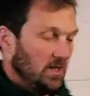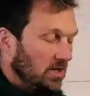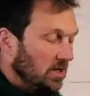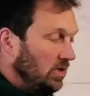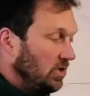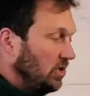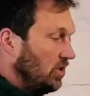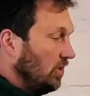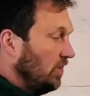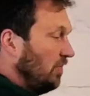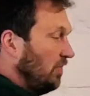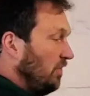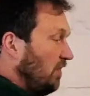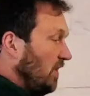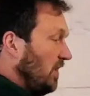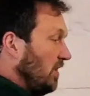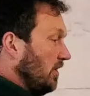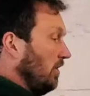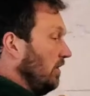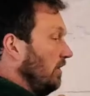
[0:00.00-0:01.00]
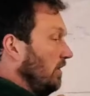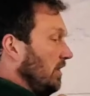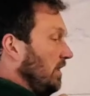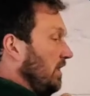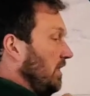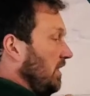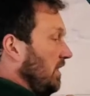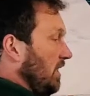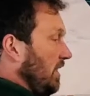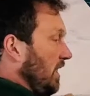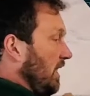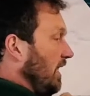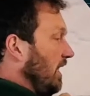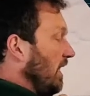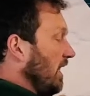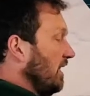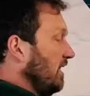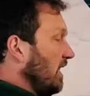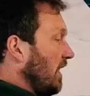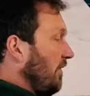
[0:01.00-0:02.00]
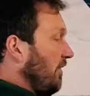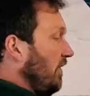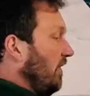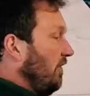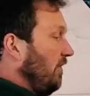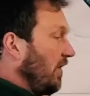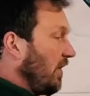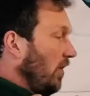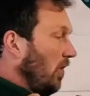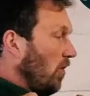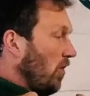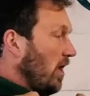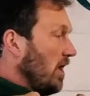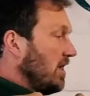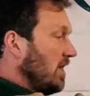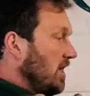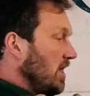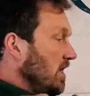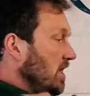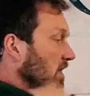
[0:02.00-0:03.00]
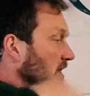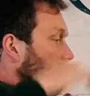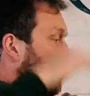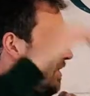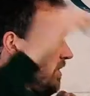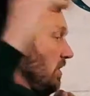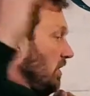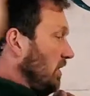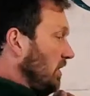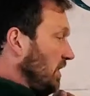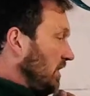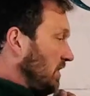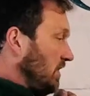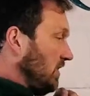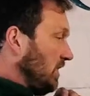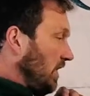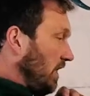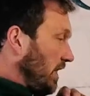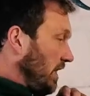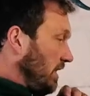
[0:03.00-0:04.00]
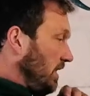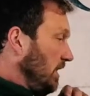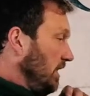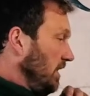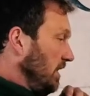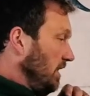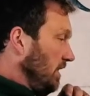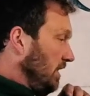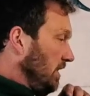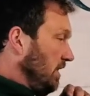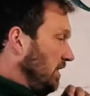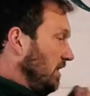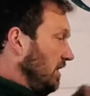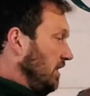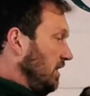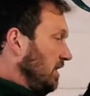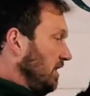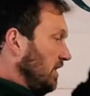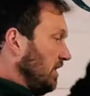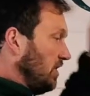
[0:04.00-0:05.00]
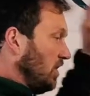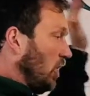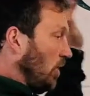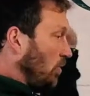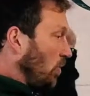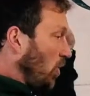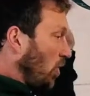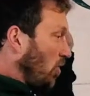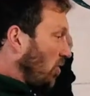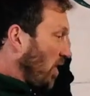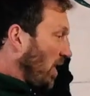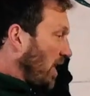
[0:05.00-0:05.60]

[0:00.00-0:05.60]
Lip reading: you should feel, and I can definitely feel already, that this side has got more